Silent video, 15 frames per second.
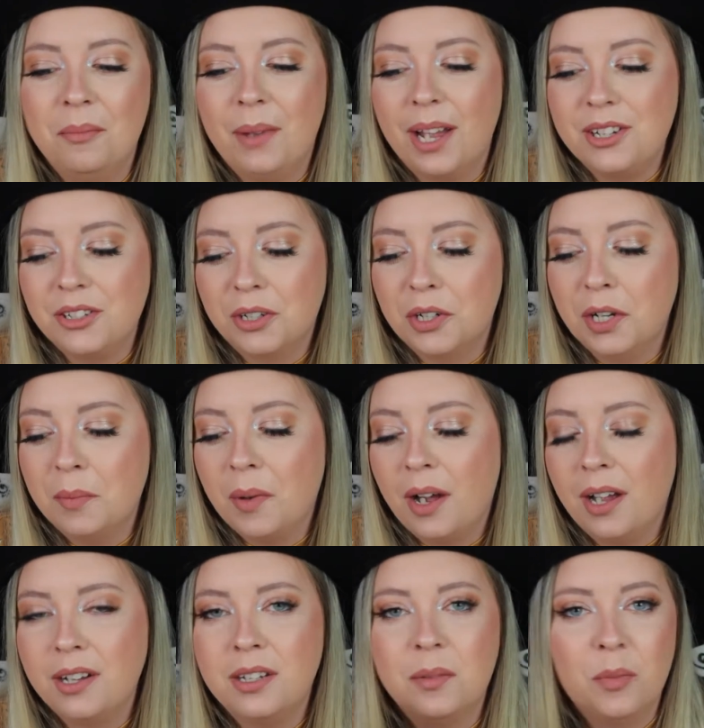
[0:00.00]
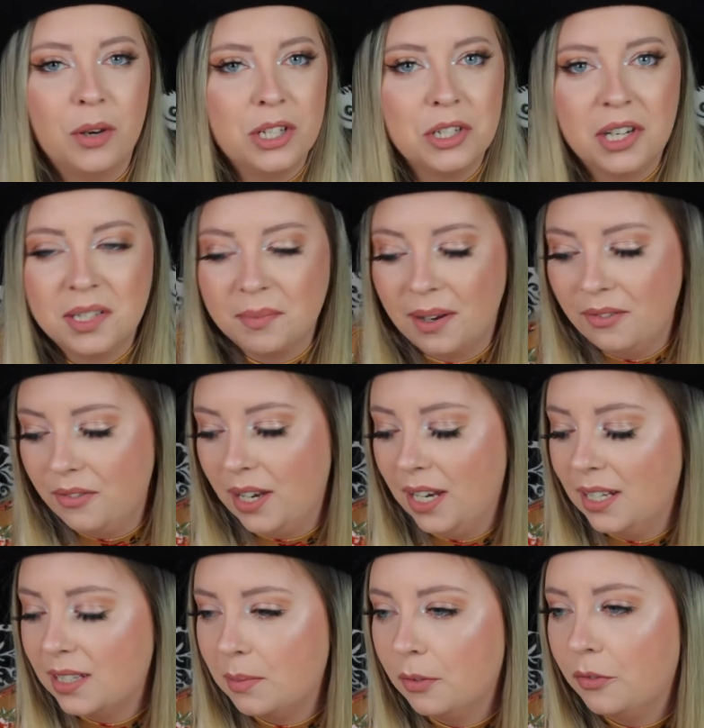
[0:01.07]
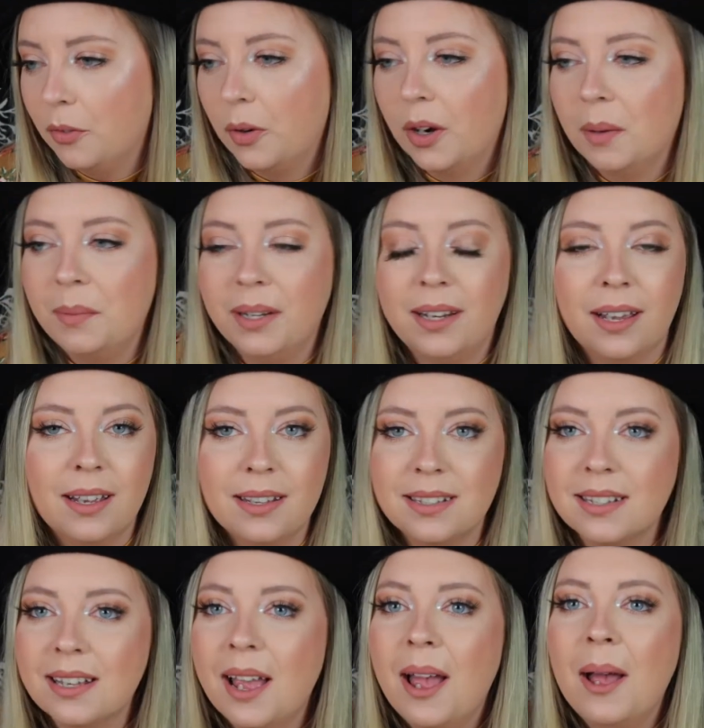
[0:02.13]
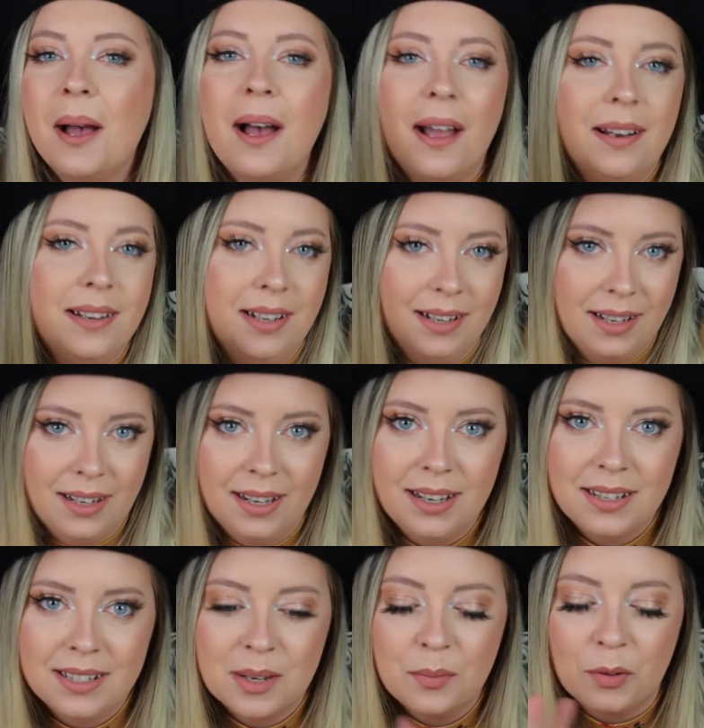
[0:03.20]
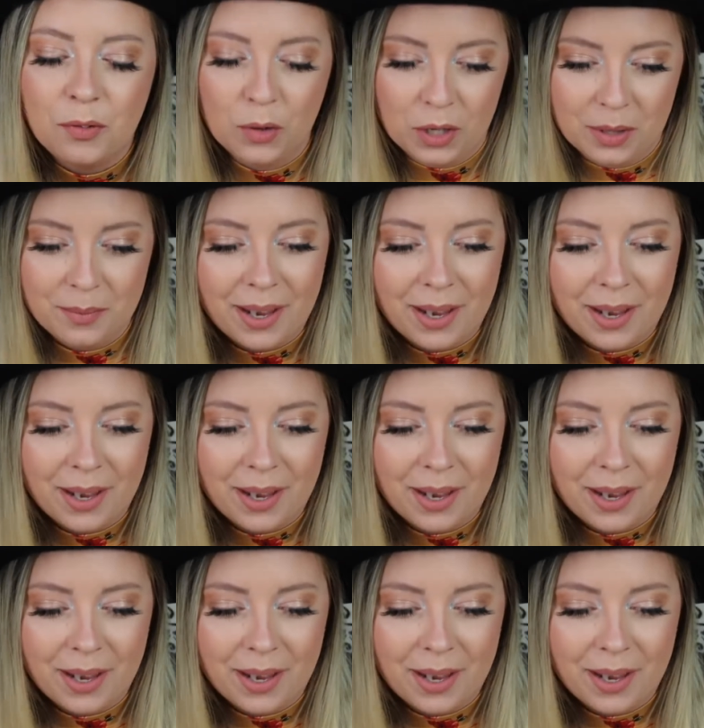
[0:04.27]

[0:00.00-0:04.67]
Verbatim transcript: Magic Cream on to moisturize my face before because I needed it before the